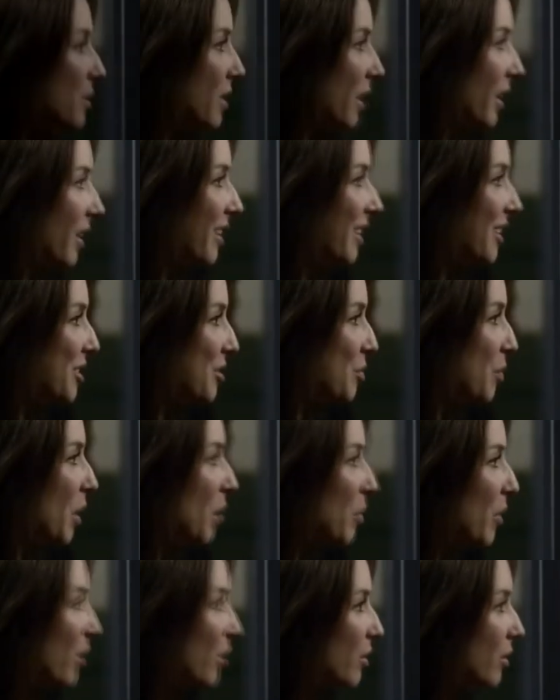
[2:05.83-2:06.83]
saying? Is
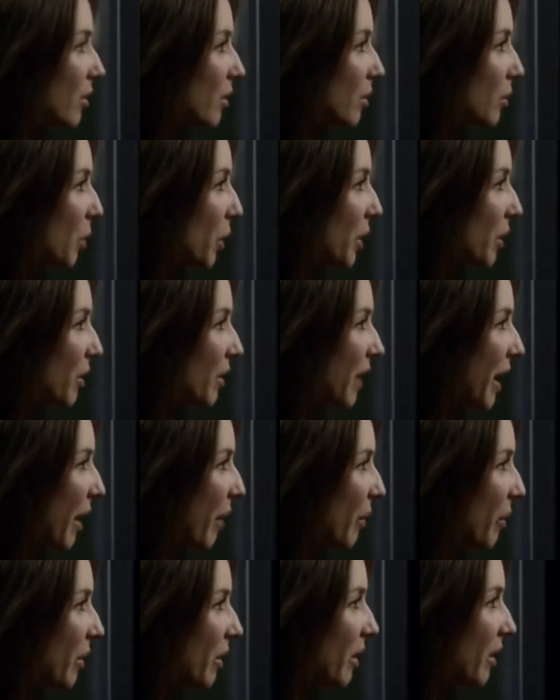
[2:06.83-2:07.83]
my mother your lawyer
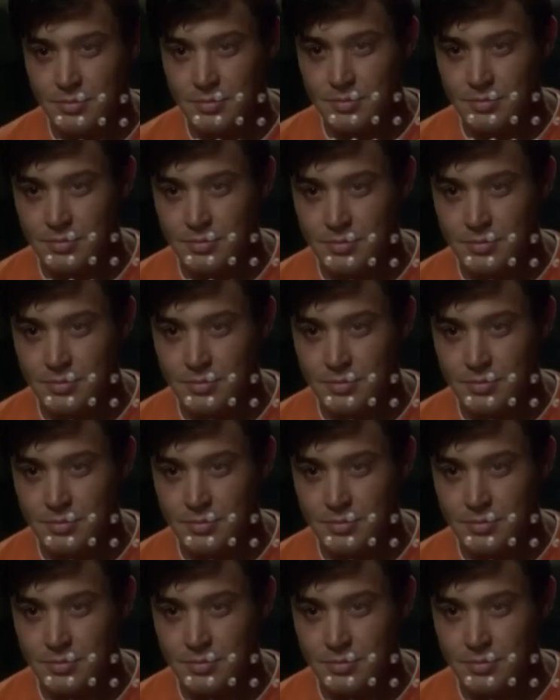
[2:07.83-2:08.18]
now?